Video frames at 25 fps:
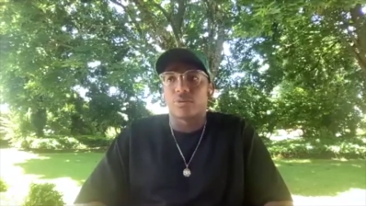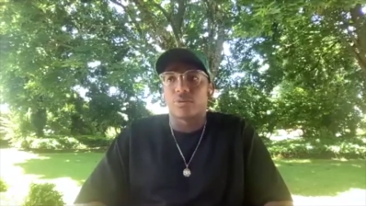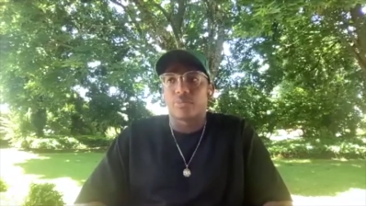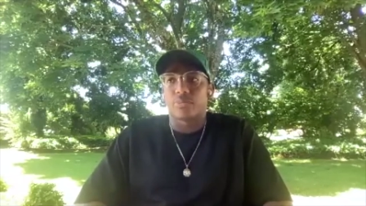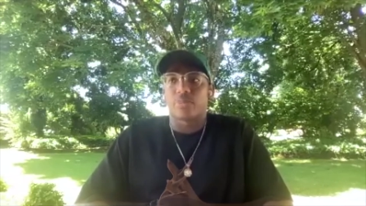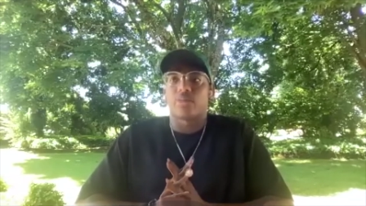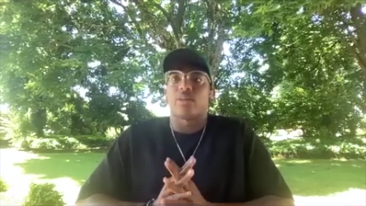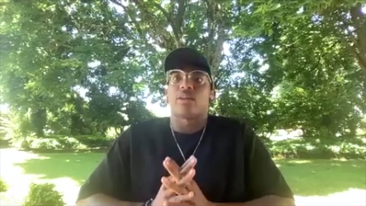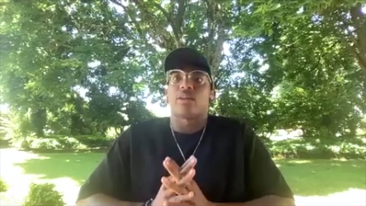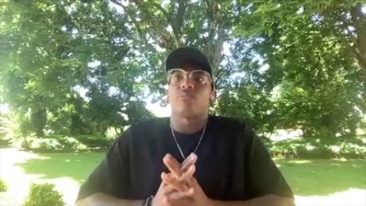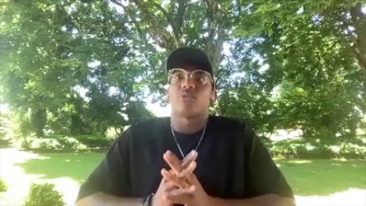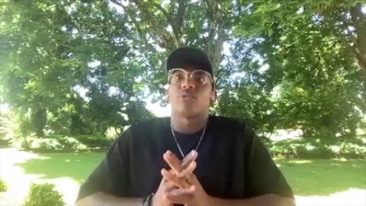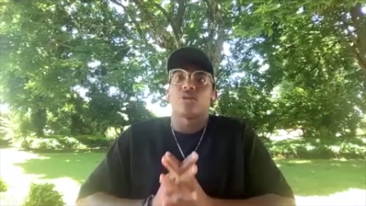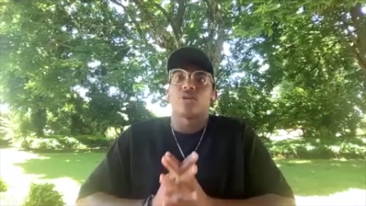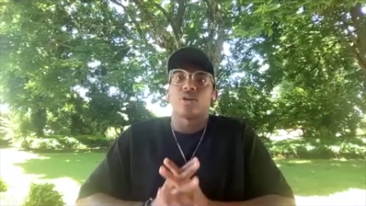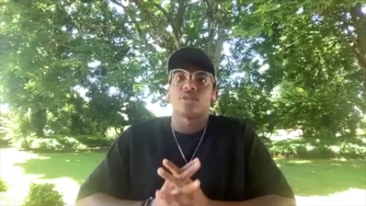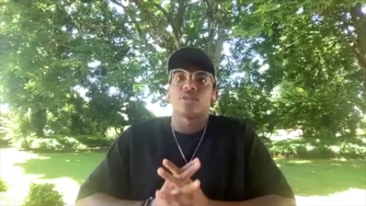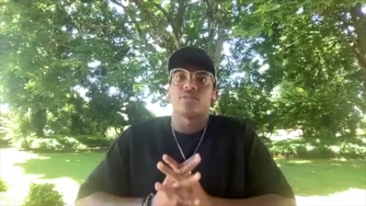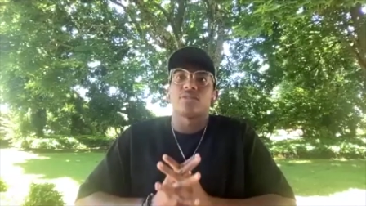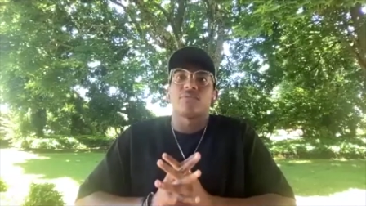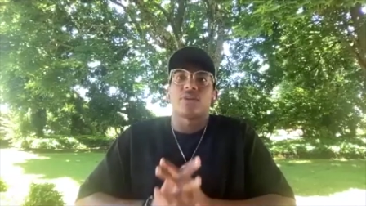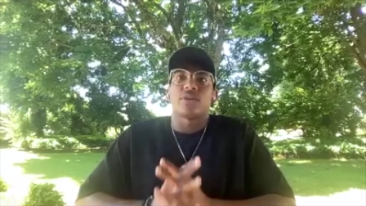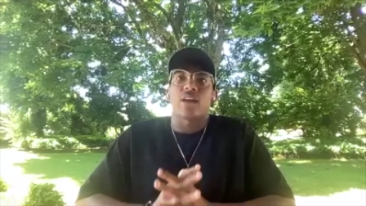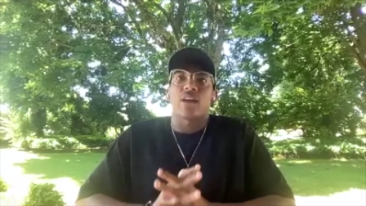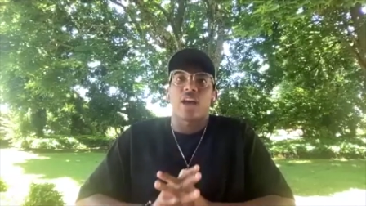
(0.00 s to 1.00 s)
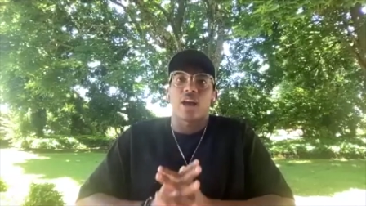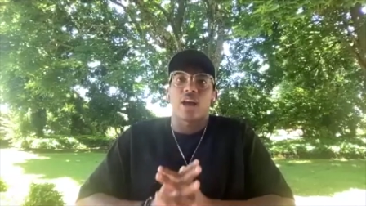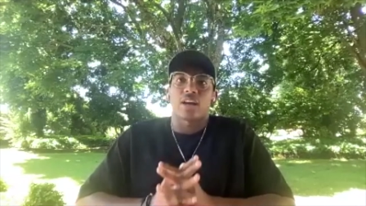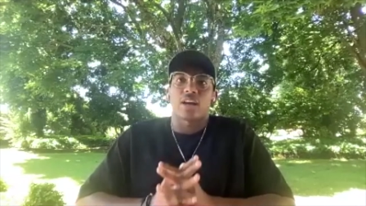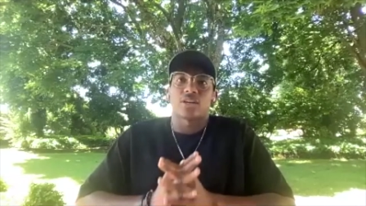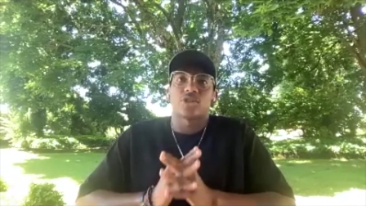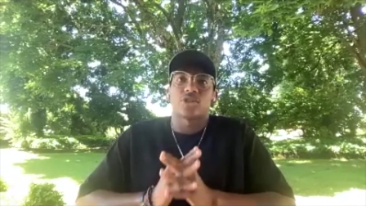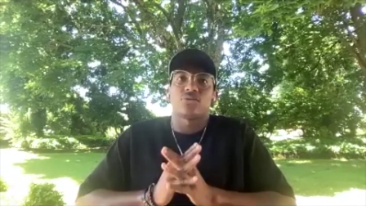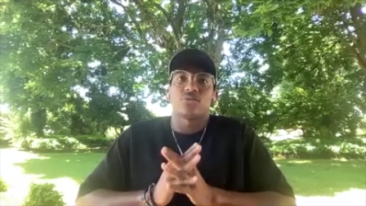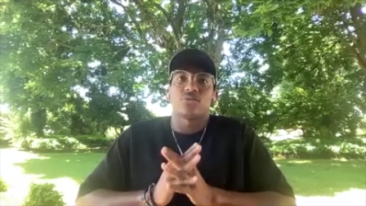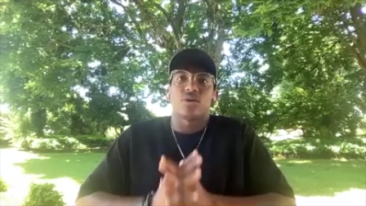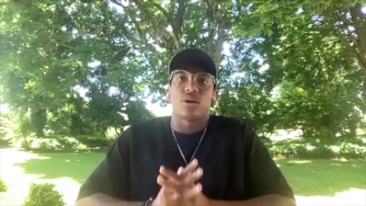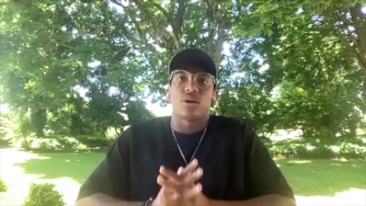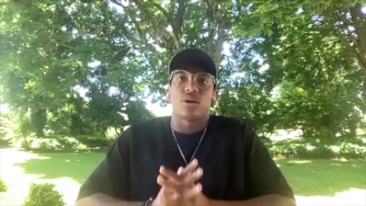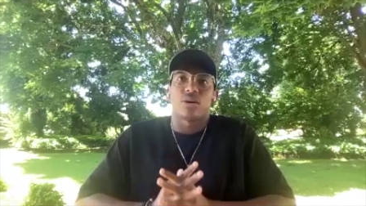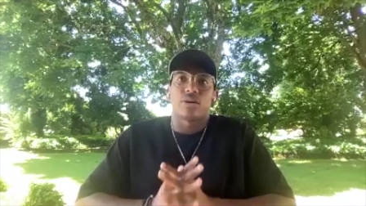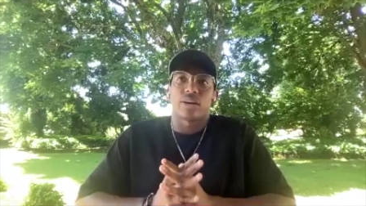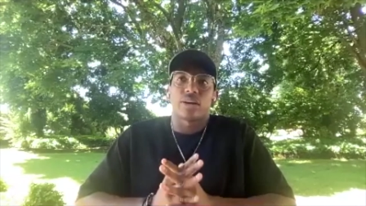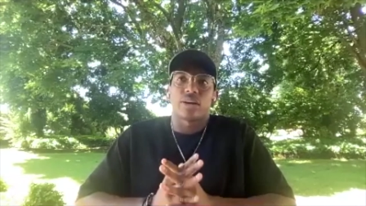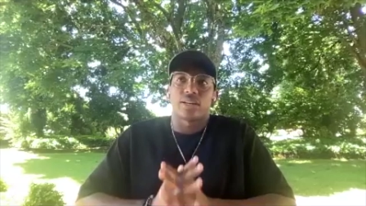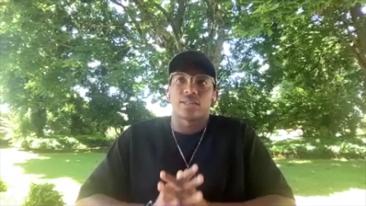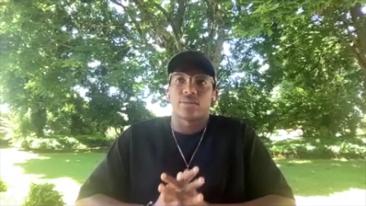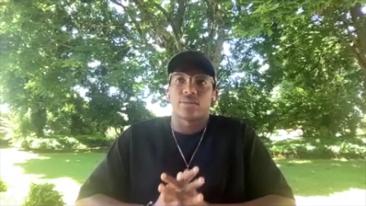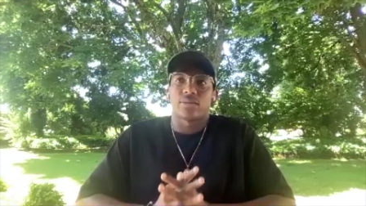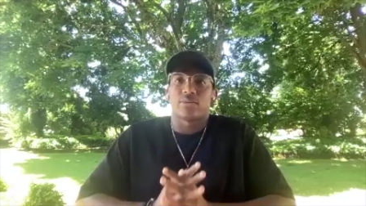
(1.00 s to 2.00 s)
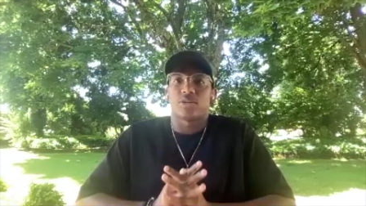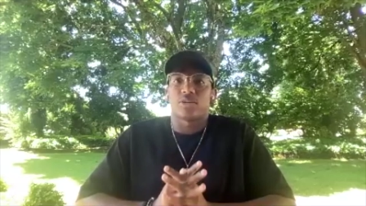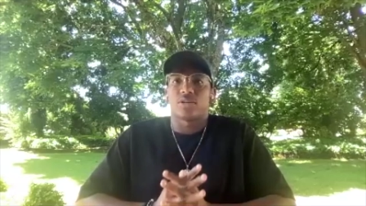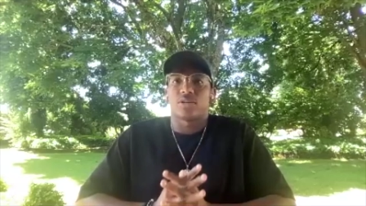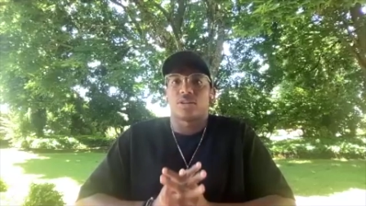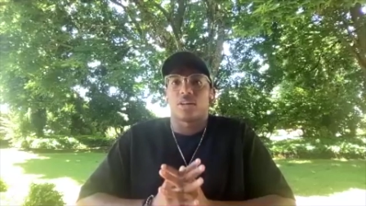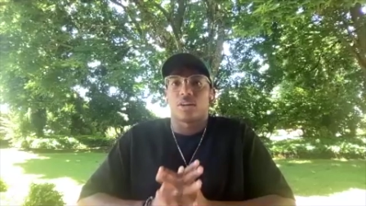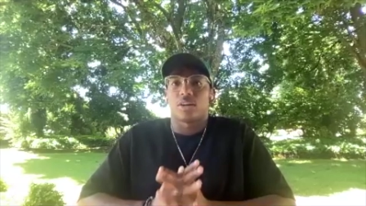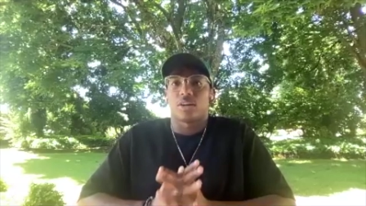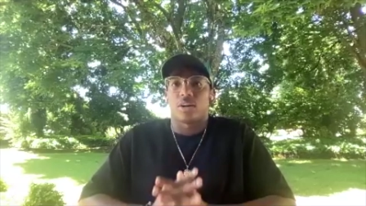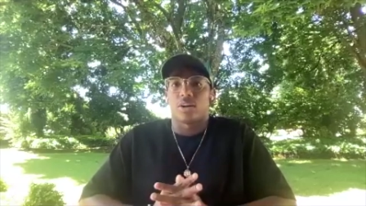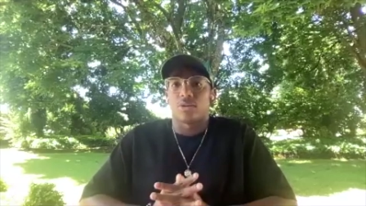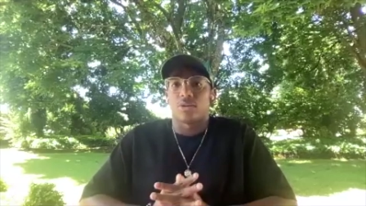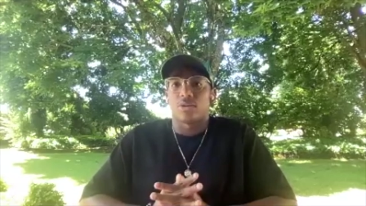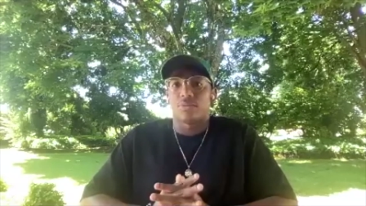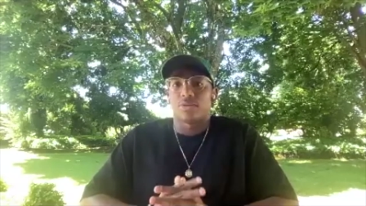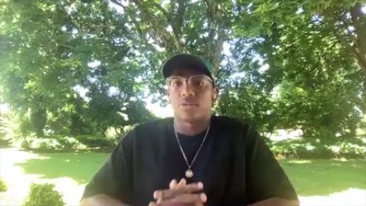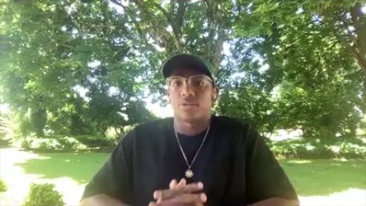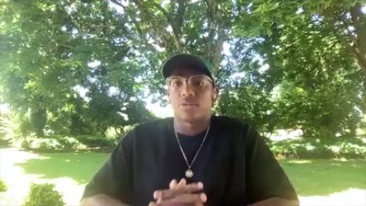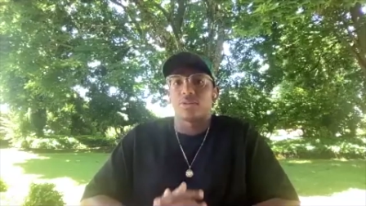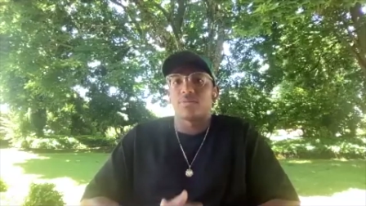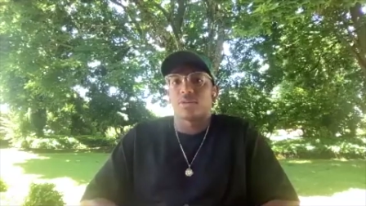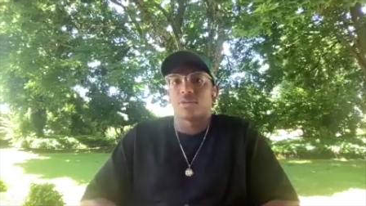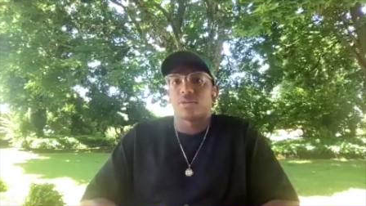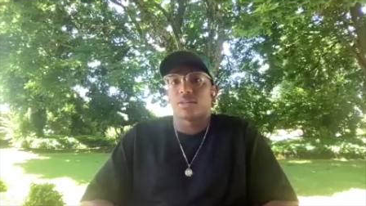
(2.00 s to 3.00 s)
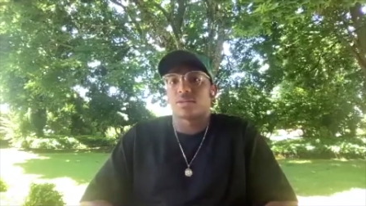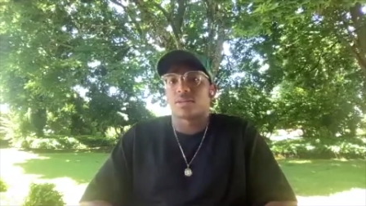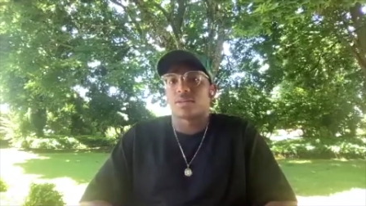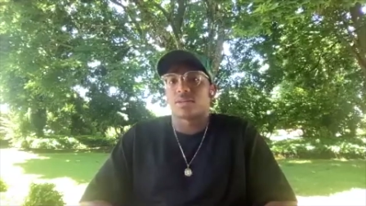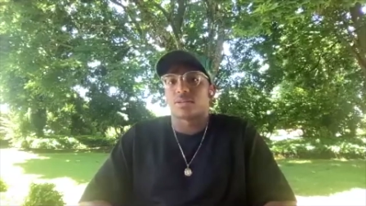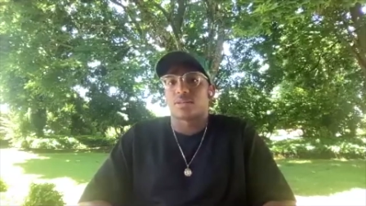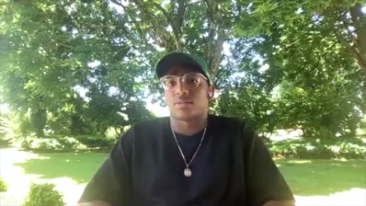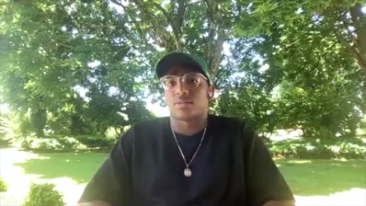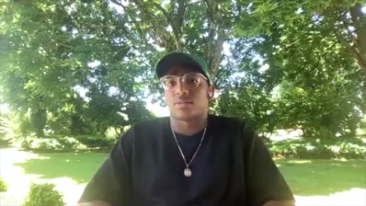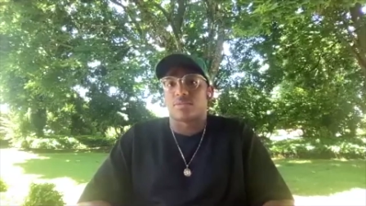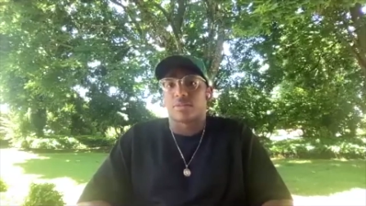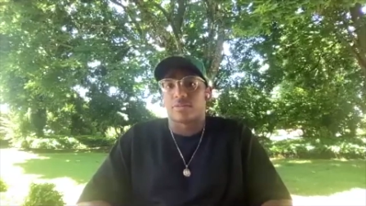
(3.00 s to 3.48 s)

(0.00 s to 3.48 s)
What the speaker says: but in regards of an actual art exhibition at an art museum, yes, this is my